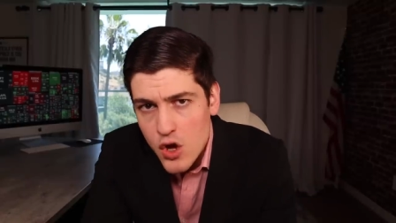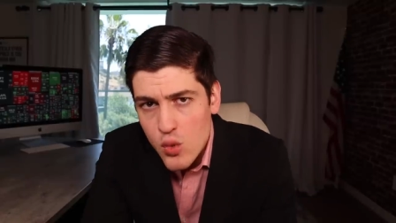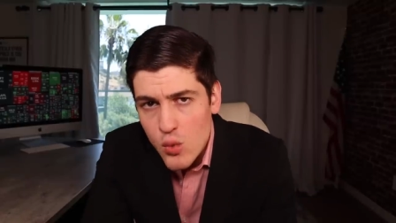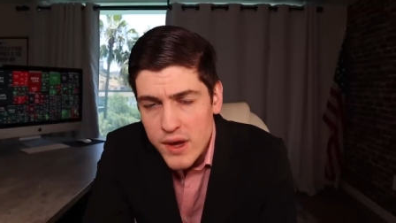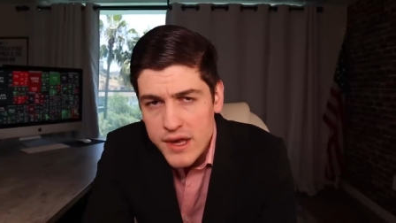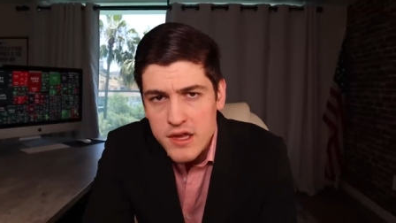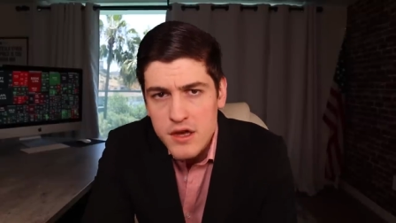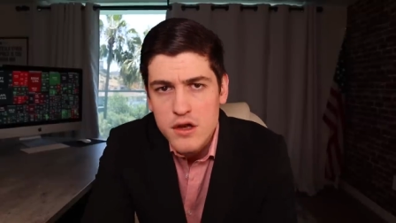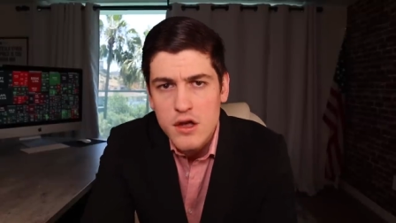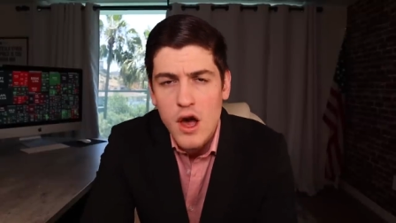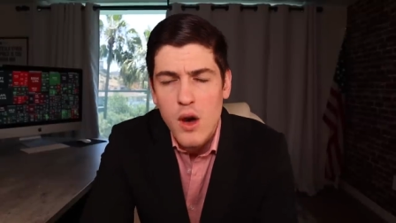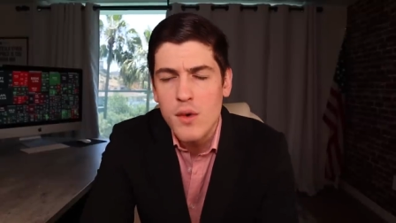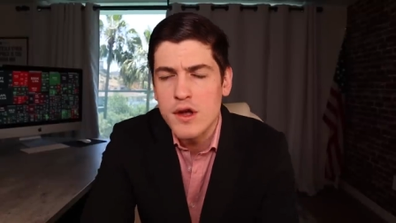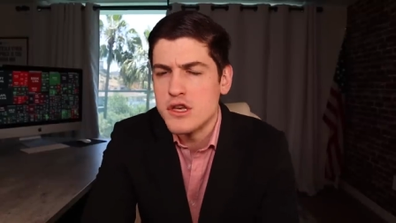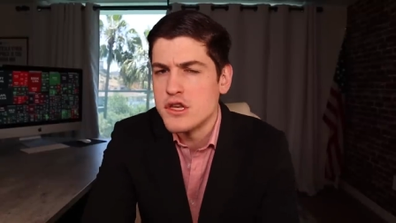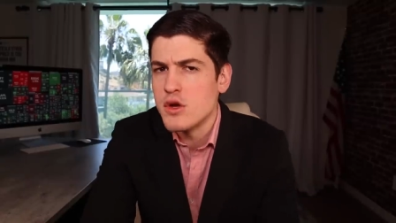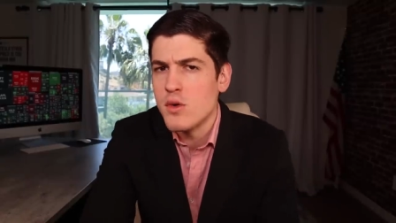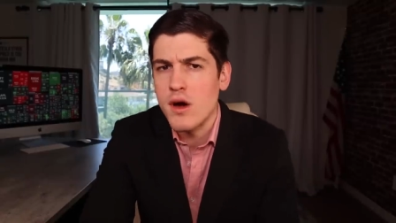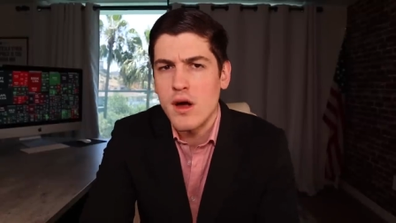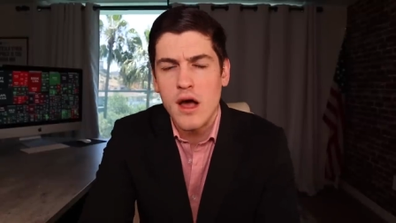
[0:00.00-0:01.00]
we can go
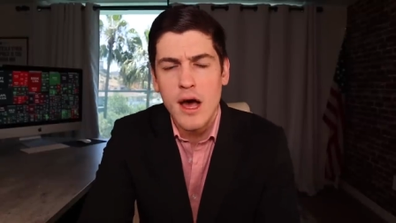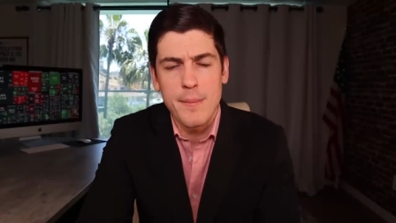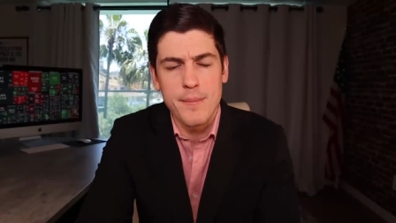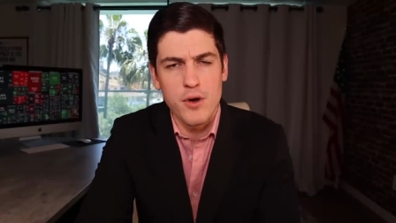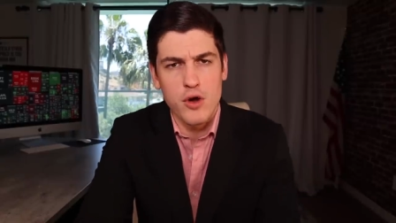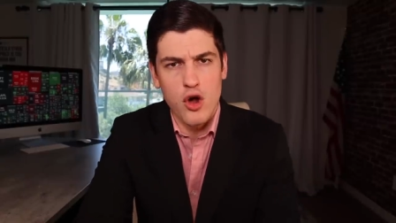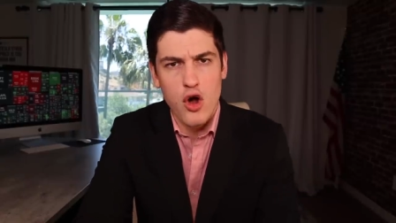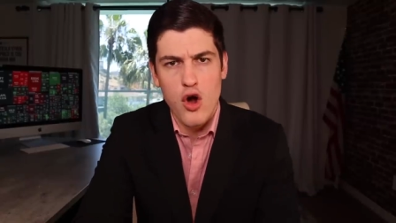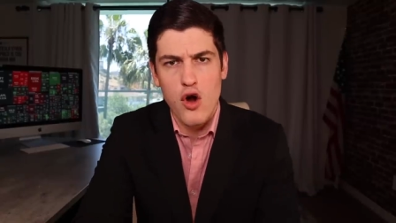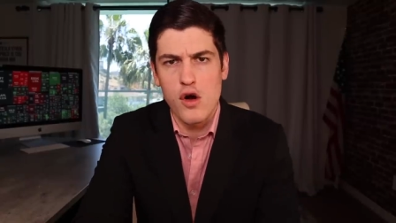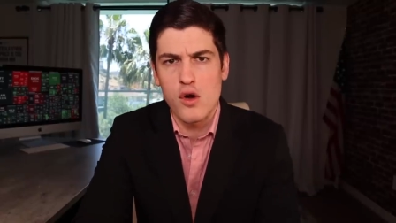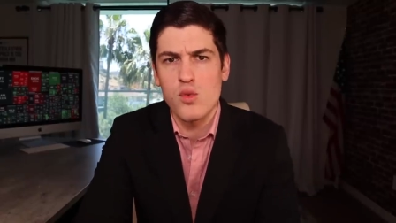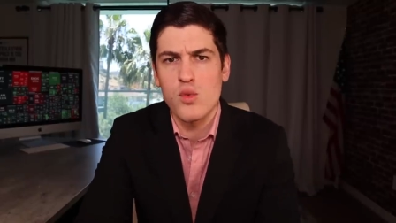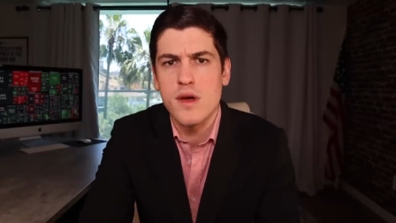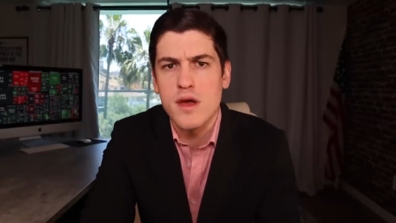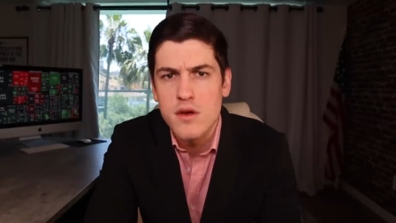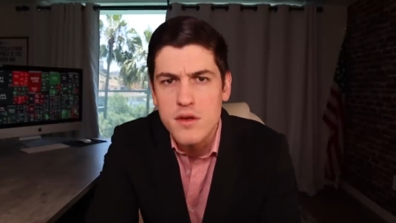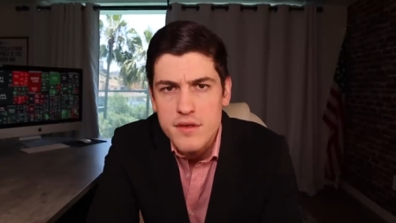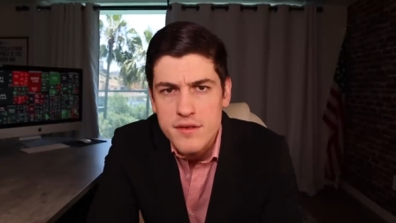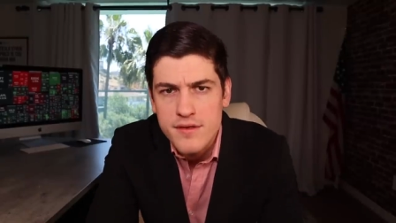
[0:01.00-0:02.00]
and do a couple
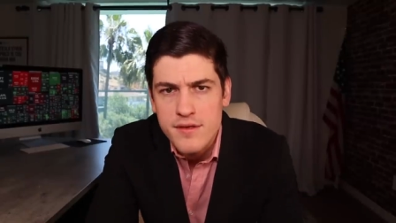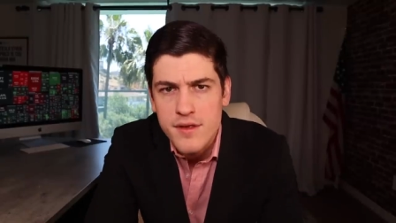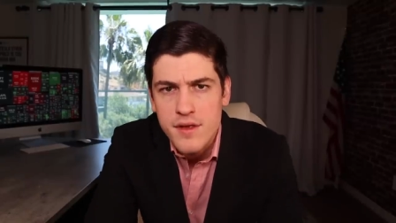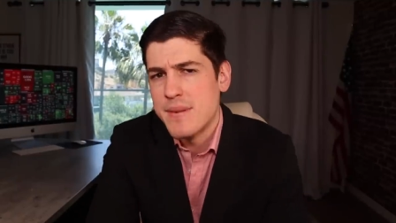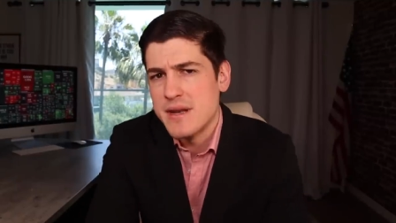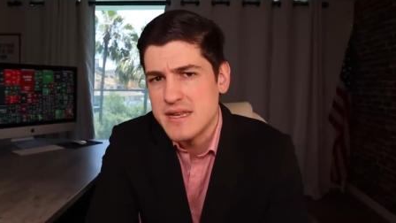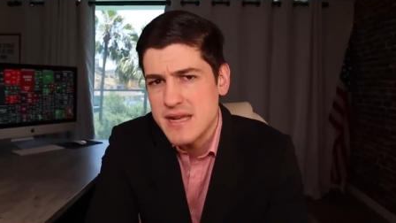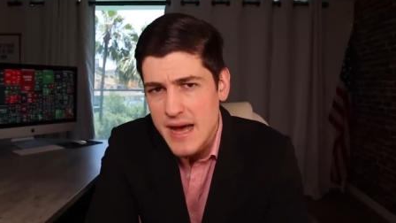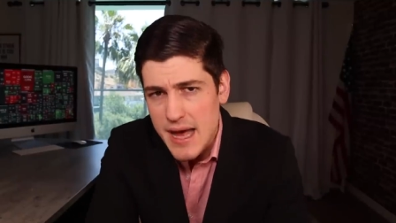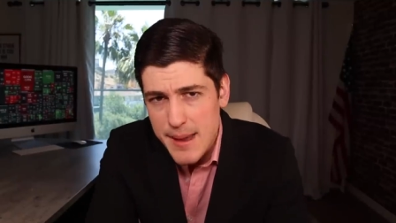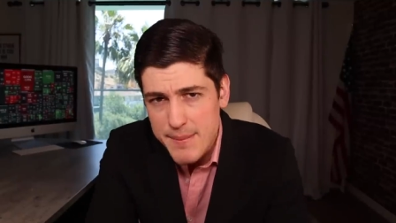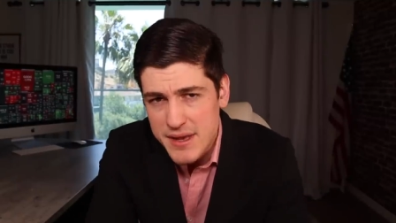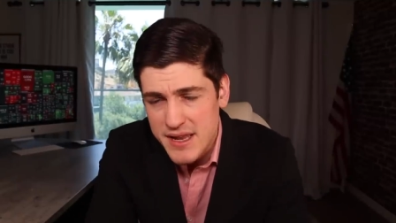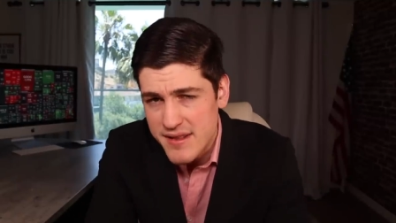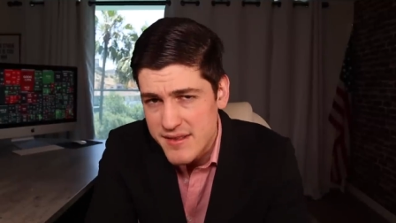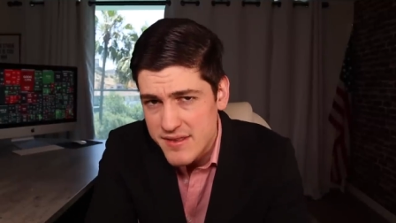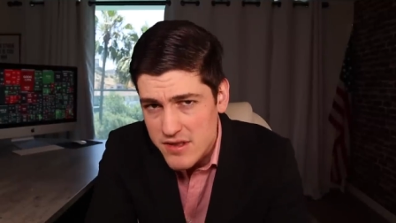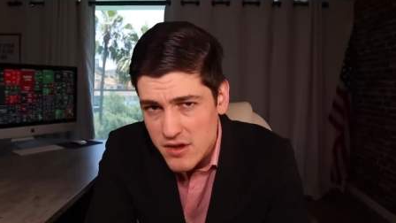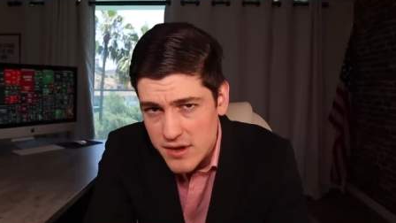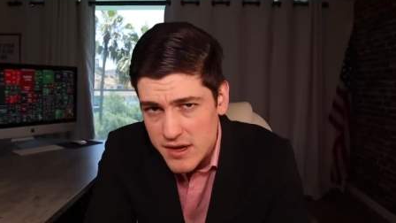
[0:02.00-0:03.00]
cartwheels, but timing
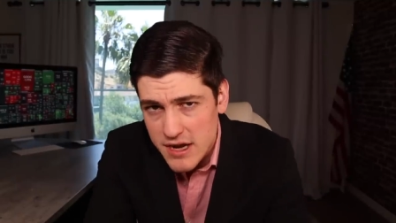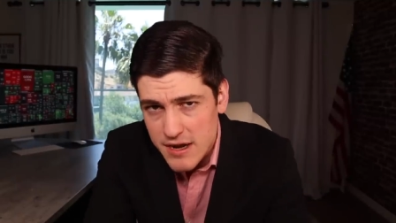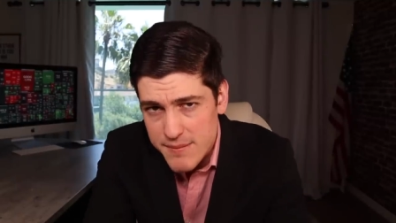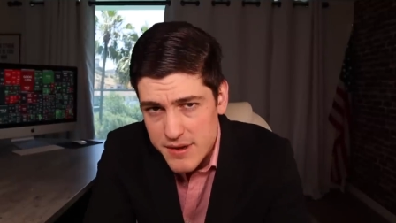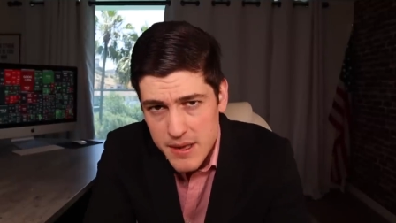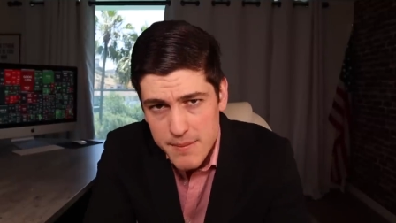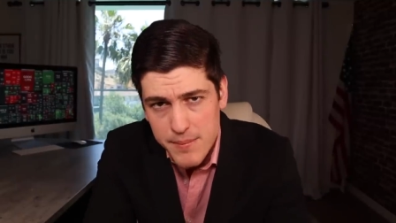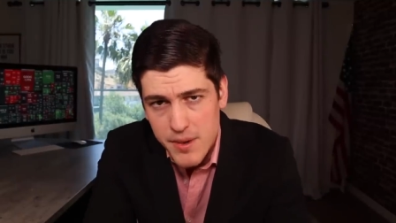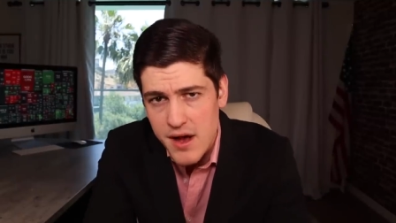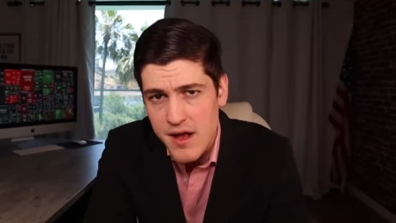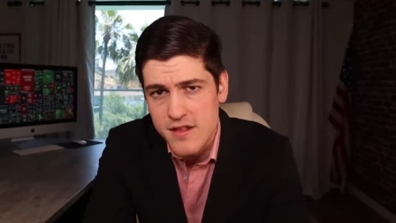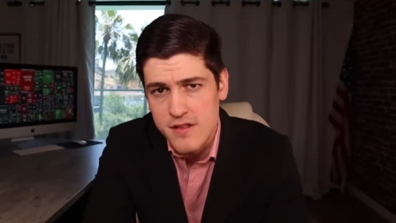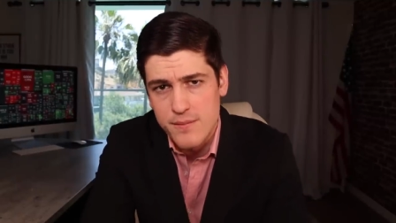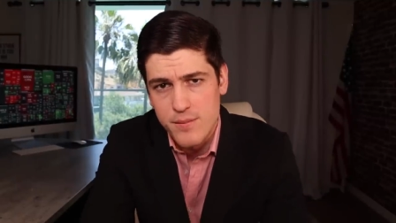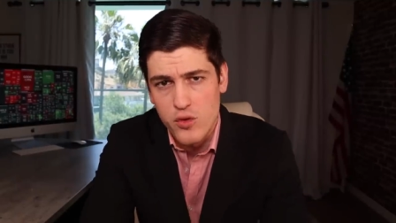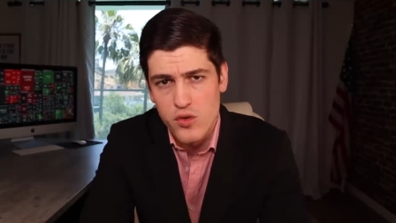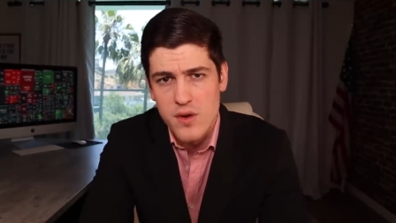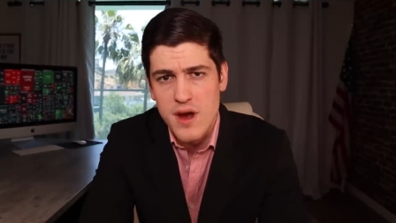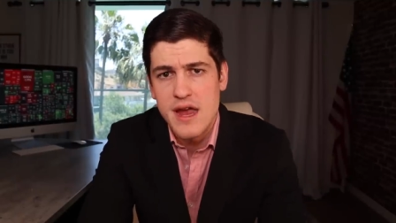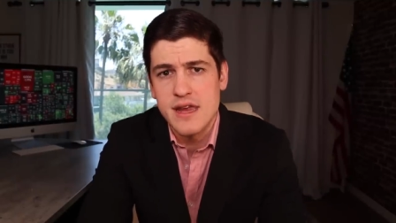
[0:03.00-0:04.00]
is still going to be
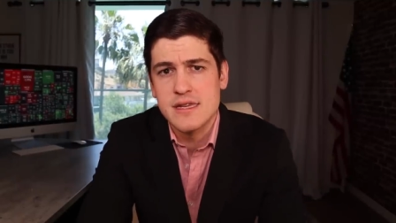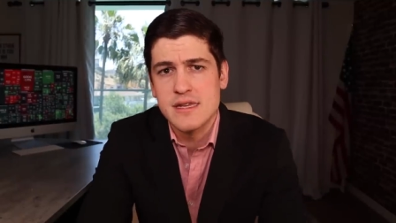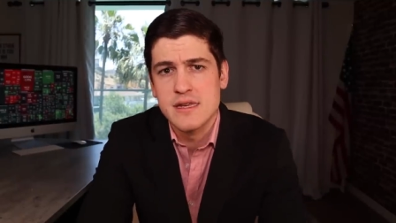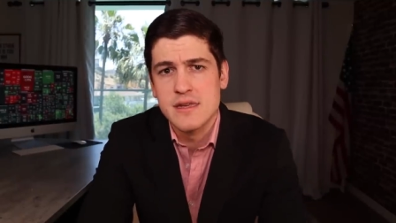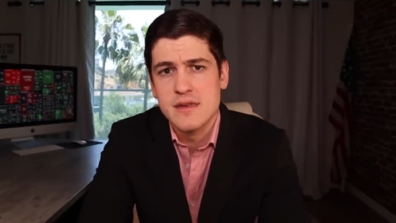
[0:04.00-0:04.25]
impossible, right?